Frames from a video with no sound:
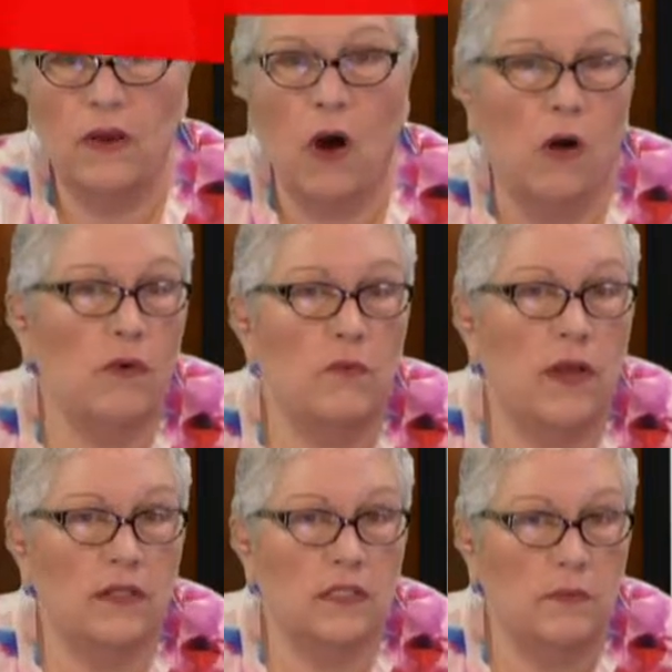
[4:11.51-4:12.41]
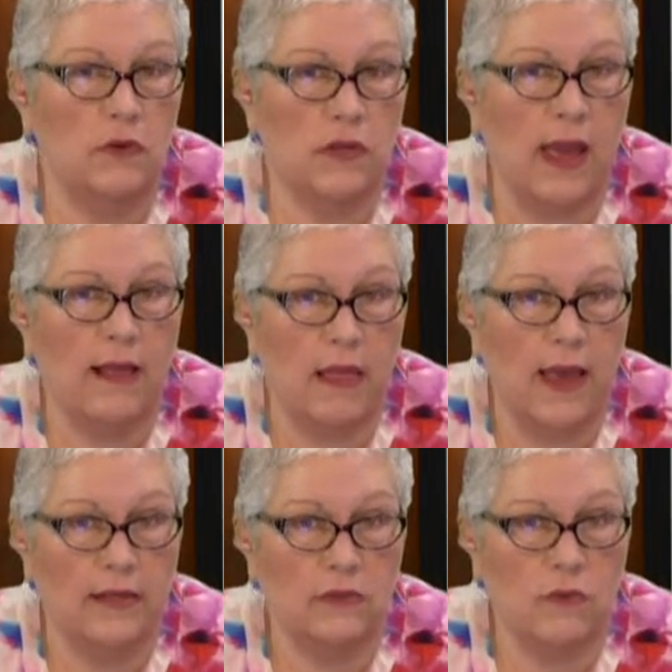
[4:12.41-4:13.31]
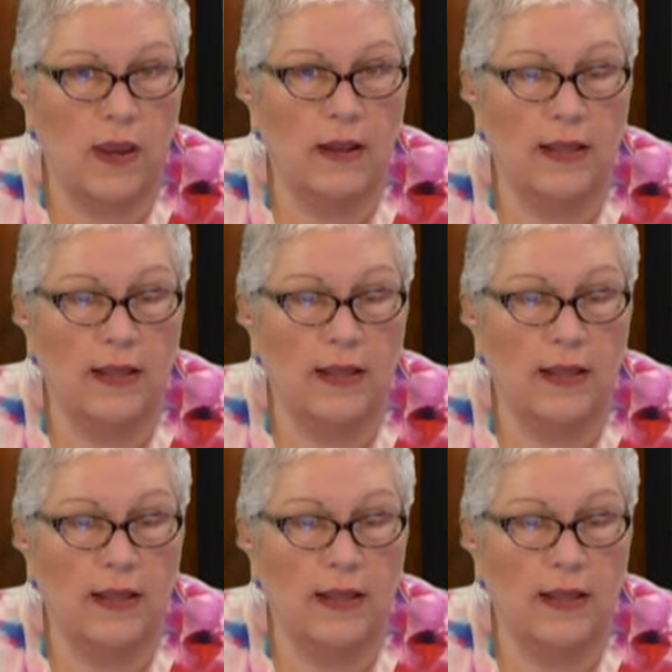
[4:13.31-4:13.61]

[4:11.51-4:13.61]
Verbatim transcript: all we want is to be good allies, right?